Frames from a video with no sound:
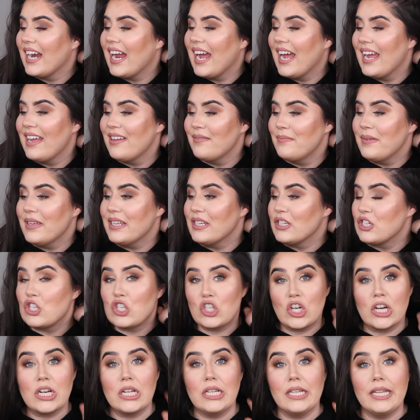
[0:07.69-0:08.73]
I have been
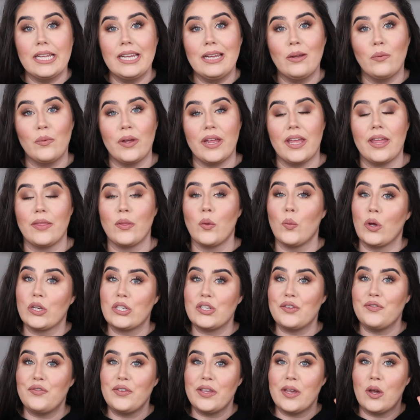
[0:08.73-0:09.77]
struggling with what
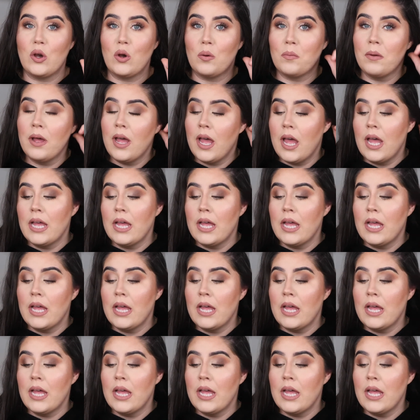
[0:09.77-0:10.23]
to film.